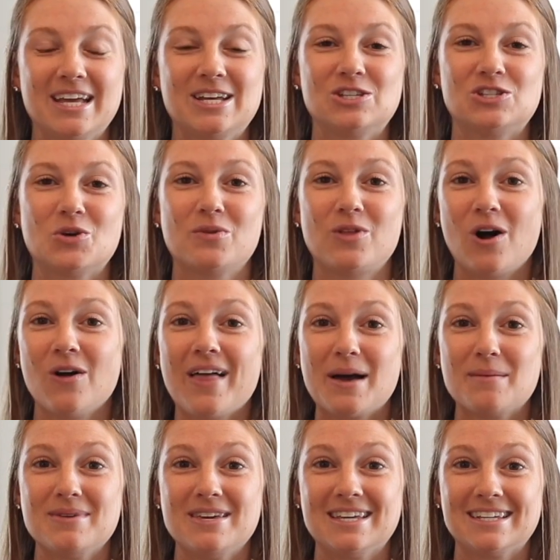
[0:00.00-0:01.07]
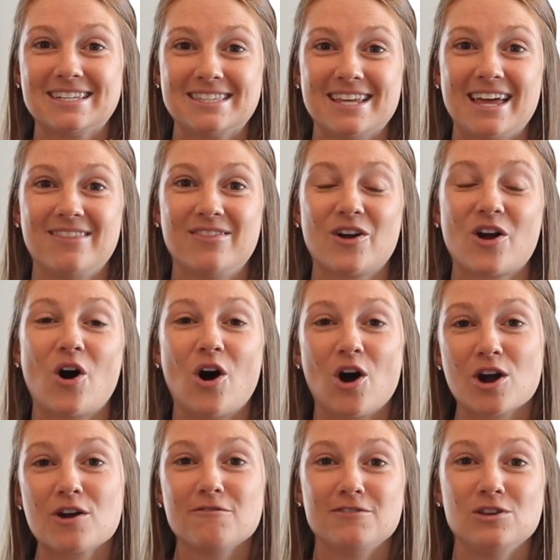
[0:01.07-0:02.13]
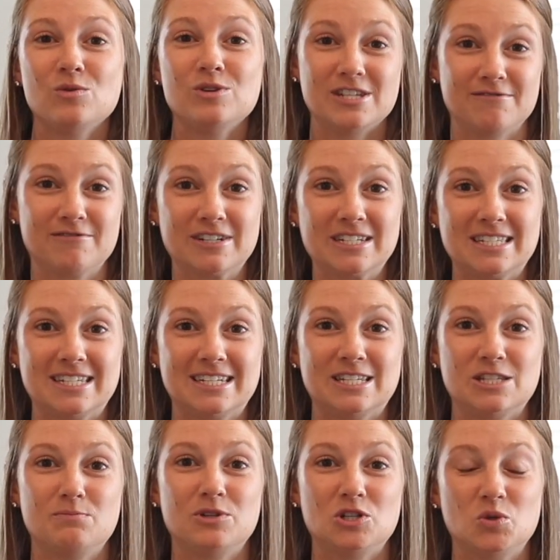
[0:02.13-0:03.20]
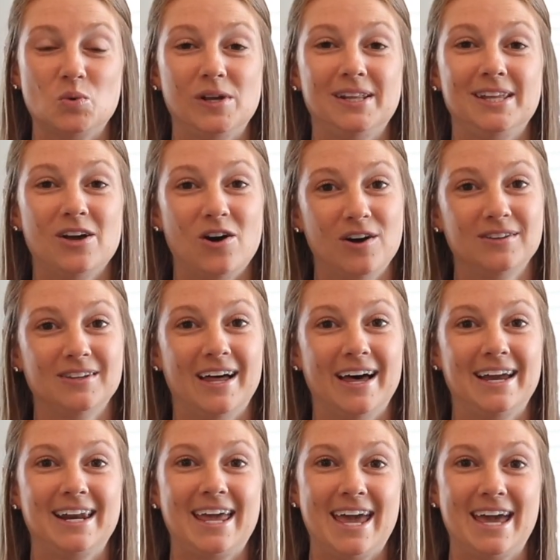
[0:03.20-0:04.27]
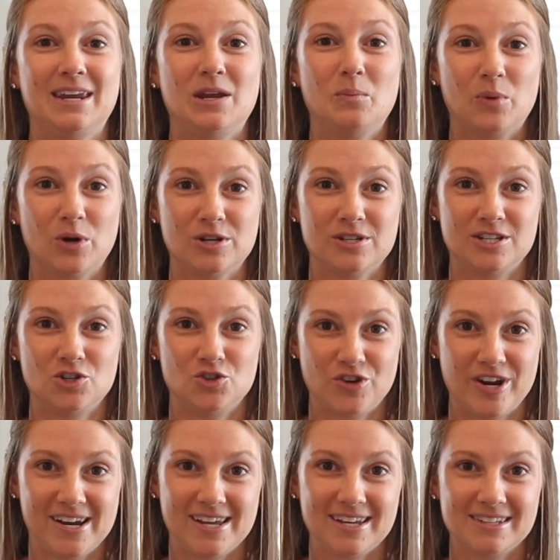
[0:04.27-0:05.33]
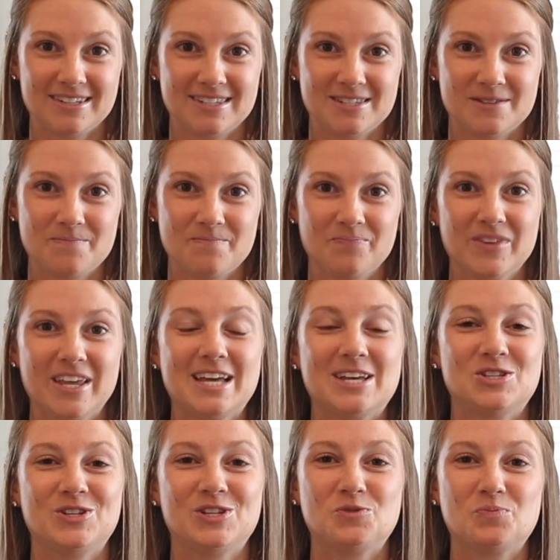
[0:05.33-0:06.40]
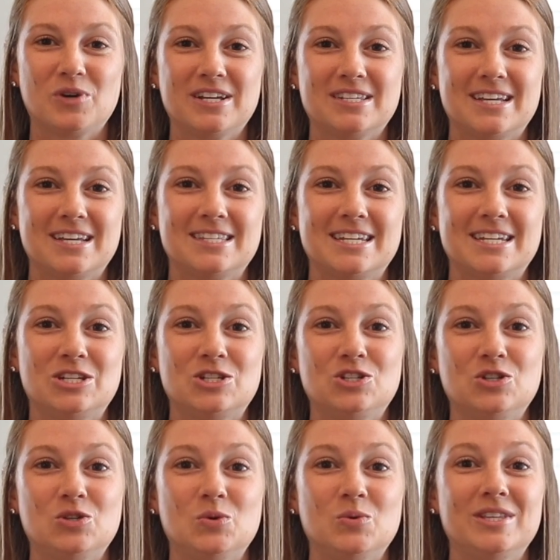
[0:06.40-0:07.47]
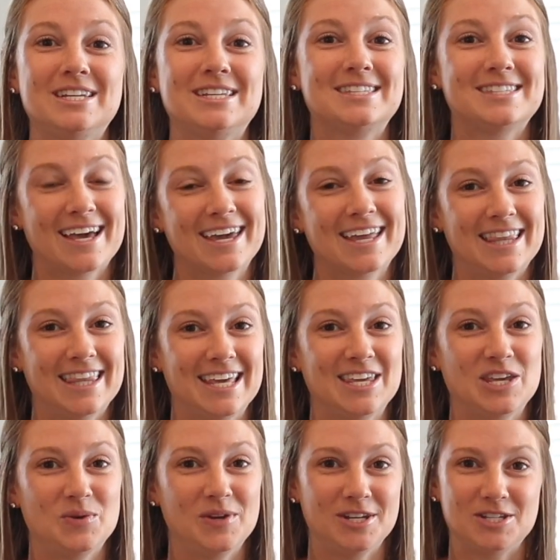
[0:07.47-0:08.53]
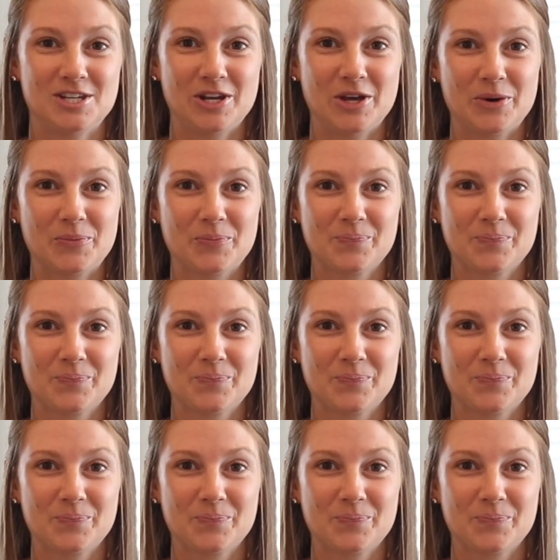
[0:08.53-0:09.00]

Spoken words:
So with all that being said, there are a few differences between the online and in-person trainings. So this brings us into the second thing you need to know.